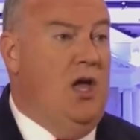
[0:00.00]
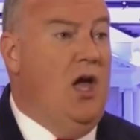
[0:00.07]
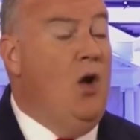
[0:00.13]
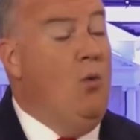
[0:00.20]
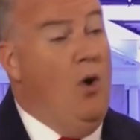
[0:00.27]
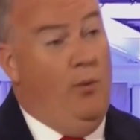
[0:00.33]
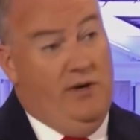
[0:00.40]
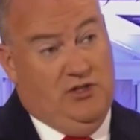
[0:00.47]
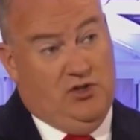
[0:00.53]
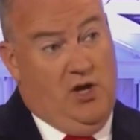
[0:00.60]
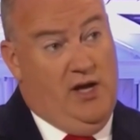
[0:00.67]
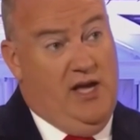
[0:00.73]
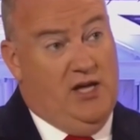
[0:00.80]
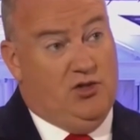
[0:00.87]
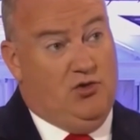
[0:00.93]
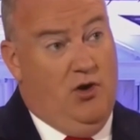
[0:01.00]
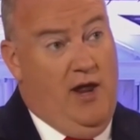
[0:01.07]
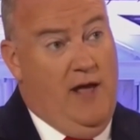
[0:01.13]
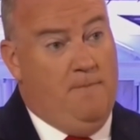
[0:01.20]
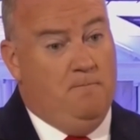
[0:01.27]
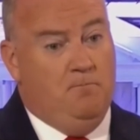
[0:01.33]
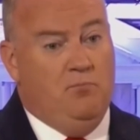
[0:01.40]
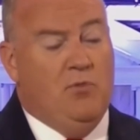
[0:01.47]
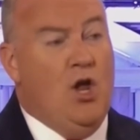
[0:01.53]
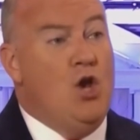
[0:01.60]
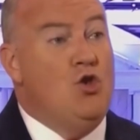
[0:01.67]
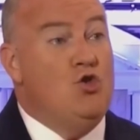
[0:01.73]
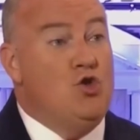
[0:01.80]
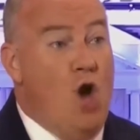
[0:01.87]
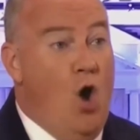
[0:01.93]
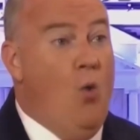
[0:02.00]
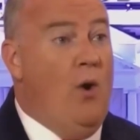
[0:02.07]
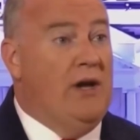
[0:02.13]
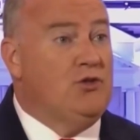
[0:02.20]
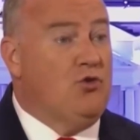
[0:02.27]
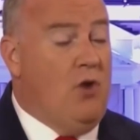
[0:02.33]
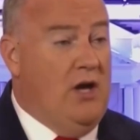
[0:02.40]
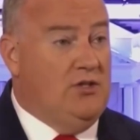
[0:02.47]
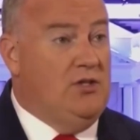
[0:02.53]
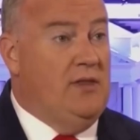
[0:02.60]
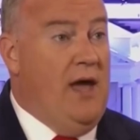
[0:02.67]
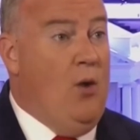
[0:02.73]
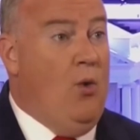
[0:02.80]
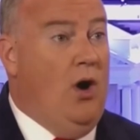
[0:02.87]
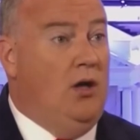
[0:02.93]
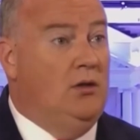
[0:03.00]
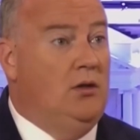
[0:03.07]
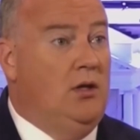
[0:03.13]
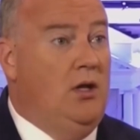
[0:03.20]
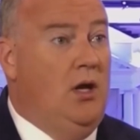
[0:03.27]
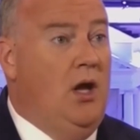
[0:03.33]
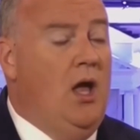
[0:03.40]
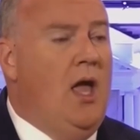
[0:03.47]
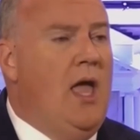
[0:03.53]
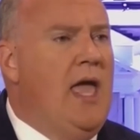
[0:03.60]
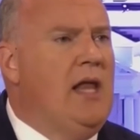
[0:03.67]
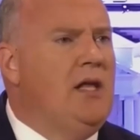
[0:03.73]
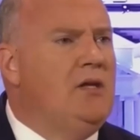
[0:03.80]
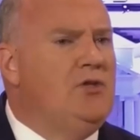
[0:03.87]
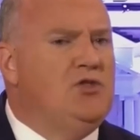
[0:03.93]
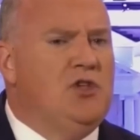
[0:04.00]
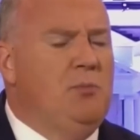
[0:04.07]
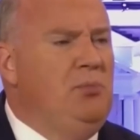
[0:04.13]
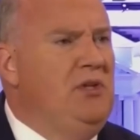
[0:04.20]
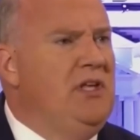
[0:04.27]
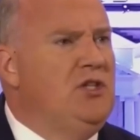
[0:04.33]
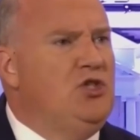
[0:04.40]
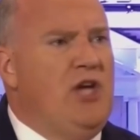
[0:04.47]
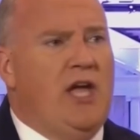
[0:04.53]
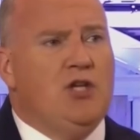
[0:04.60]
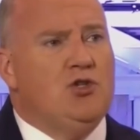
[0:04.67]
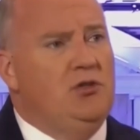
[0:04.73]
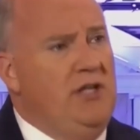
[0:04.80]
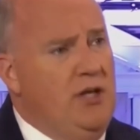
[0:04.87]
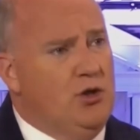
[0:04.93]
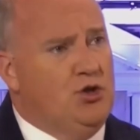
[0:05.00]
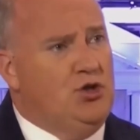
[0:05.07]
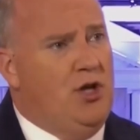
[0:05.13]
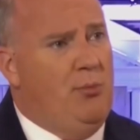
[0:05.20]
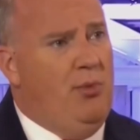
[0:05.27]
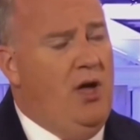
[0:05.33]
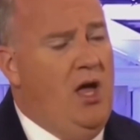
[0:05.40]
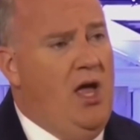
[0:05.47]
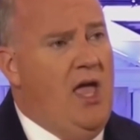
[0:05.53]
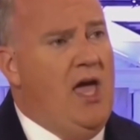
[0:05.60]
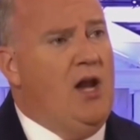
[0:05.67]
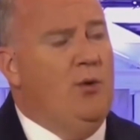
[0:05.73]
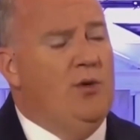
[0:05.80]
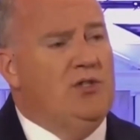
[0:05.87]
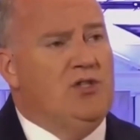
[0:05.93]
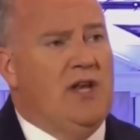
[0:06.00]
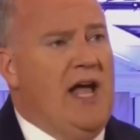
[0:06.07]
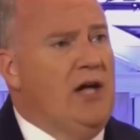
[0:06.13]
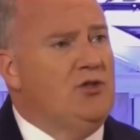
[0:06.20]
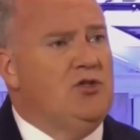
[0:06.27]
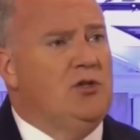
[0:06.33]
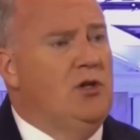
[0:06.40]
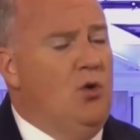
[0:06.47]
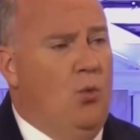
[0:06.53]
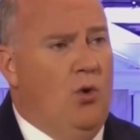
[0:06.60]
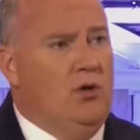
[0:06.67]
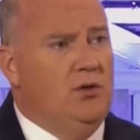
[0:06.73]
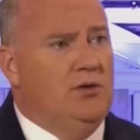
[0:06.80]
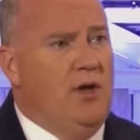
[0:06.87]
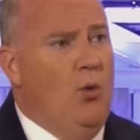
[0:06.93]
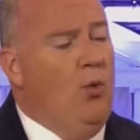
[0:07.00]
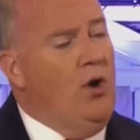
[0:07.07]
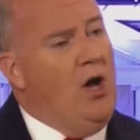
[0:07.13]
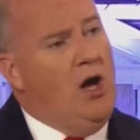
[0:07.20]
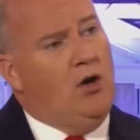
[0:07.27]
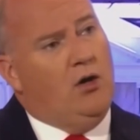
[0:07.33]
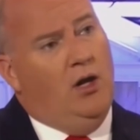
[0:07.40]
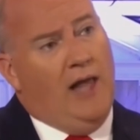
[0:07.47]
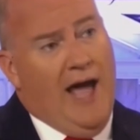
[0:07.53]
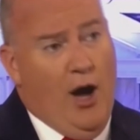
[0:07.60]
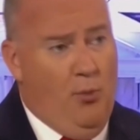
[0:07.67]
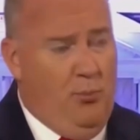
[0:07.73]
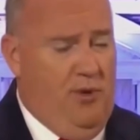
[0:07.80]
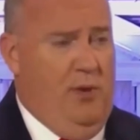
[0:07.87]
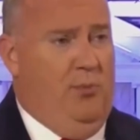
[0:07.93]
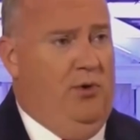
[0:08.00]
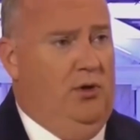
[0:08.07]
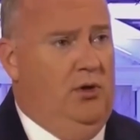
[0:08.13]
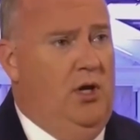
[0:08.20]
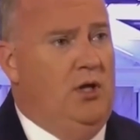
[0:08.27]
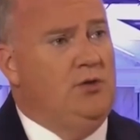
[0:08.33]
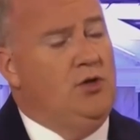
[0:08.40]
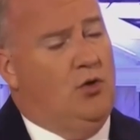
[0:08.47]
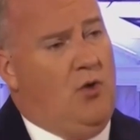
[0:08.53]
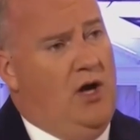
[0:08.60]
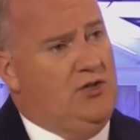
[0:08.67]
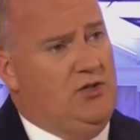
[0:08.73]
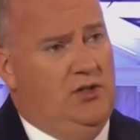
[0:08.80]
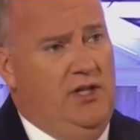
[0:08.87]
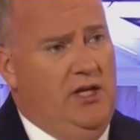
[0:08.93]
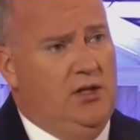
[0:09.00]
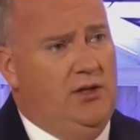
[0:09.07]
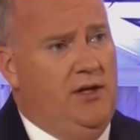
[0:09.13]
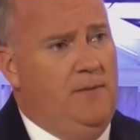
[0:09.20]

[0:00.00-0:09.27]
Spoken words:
What we saw yesterday, no one is crossing that wall. And it is simply a change of leadership, and it was announcing to the world that we're not going to allow people to cross illegally.